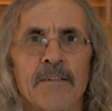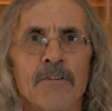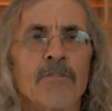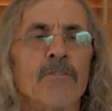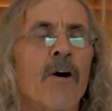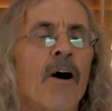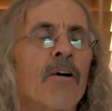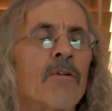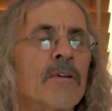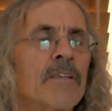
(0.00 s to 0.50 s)

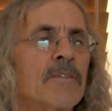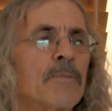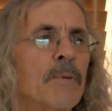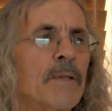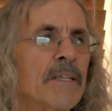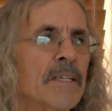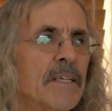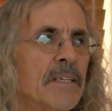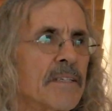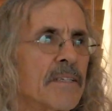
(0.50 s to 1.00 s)
You've always
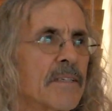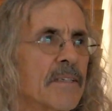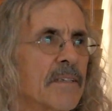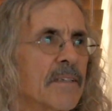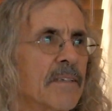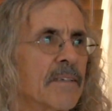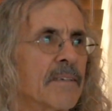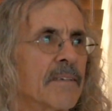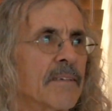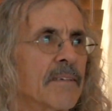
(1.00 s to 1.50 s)
been
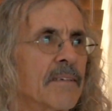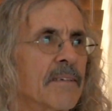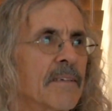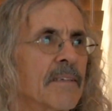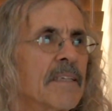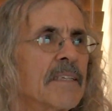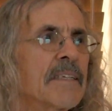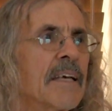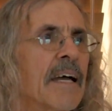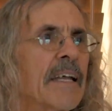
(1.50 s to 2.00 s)
this.
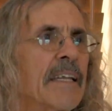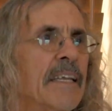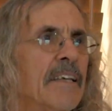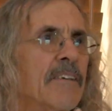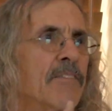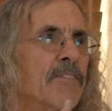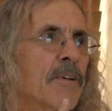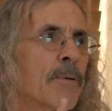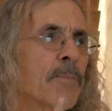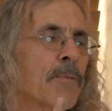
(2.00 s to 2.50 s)
This
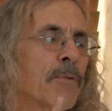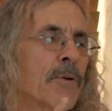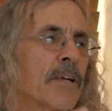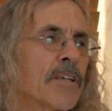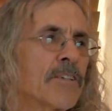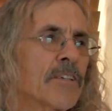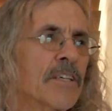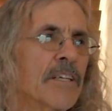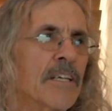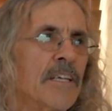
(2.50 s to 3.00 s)
idea of
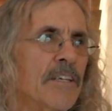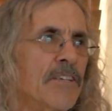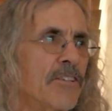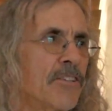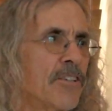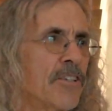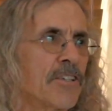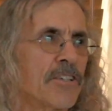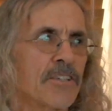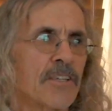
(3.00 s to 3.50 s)
separation
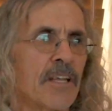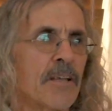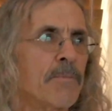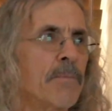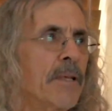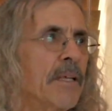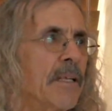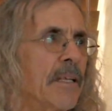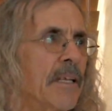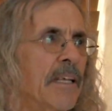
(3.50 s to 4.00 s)
has
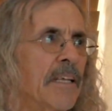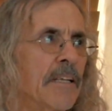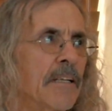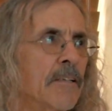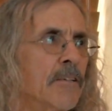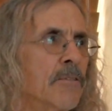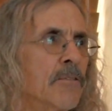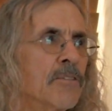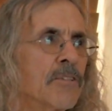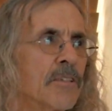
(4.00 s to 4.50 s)
just been an
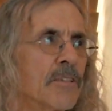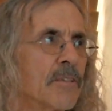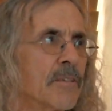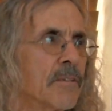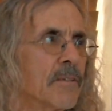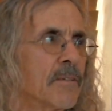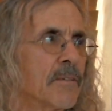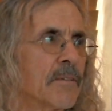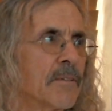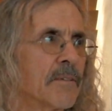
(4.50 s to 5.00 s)
illusion.
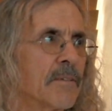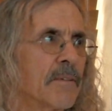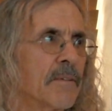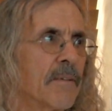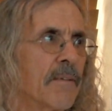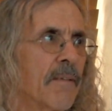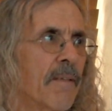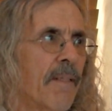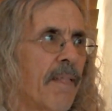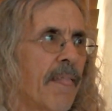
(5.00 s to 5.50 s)

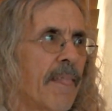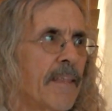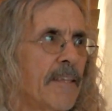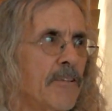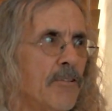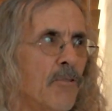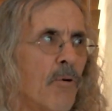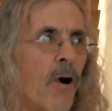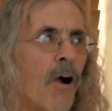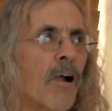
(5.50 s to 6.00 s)

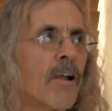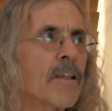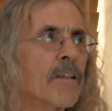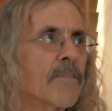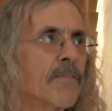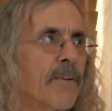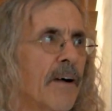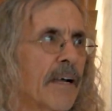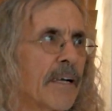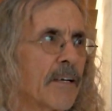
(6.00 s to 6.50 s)
You are
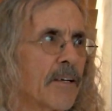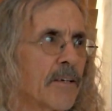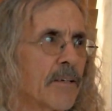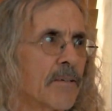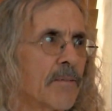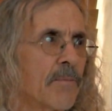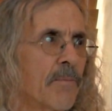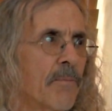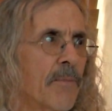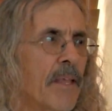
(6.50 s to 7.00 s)
the fire.
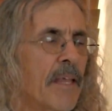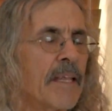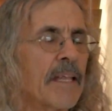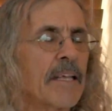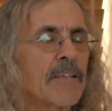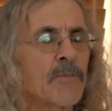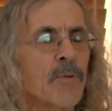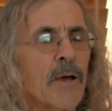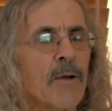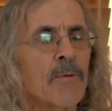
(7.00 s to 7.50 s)

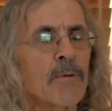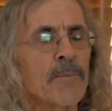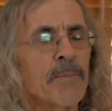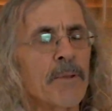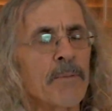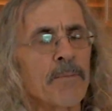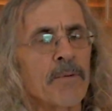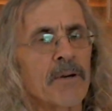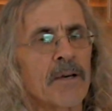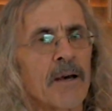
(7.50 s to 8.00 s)
That's why when
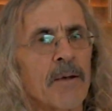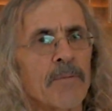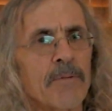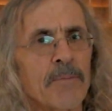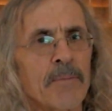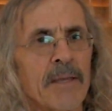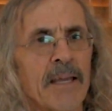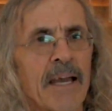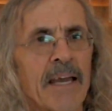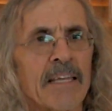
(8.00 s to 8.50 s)
people come
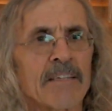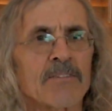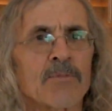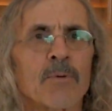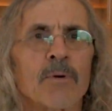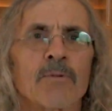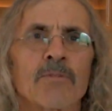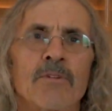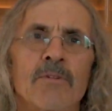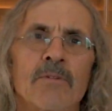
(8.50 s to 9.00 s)
to me, I
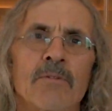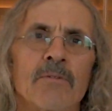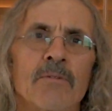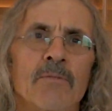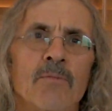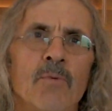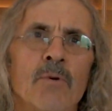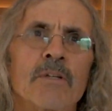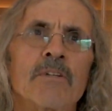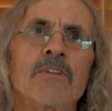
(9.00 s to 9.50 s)
ask, well,
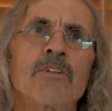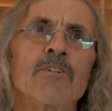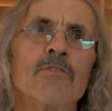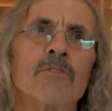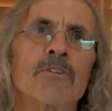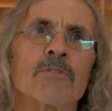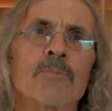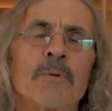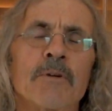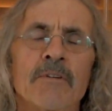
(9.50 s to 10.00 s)
what do
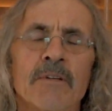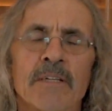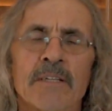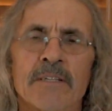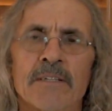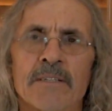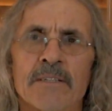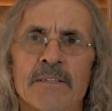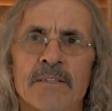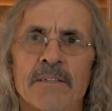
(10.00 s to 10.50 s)
you
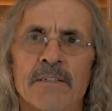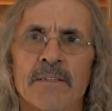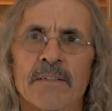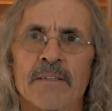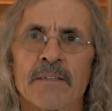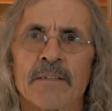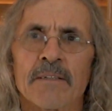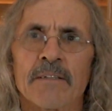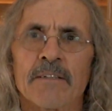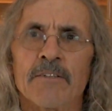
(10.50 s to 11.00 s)
experience?
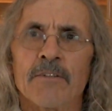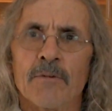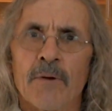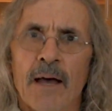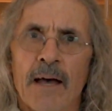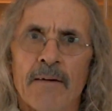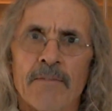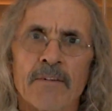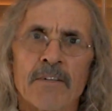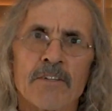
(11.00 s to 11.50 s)
Do you
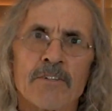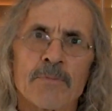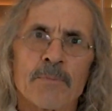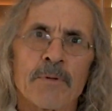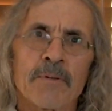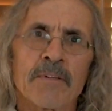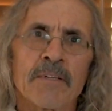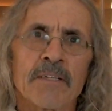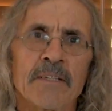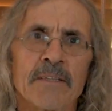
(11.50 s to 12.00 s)
have an
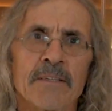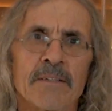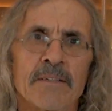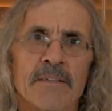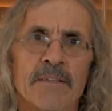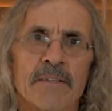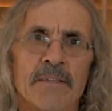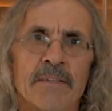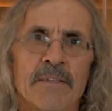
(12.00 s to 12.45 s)
experience?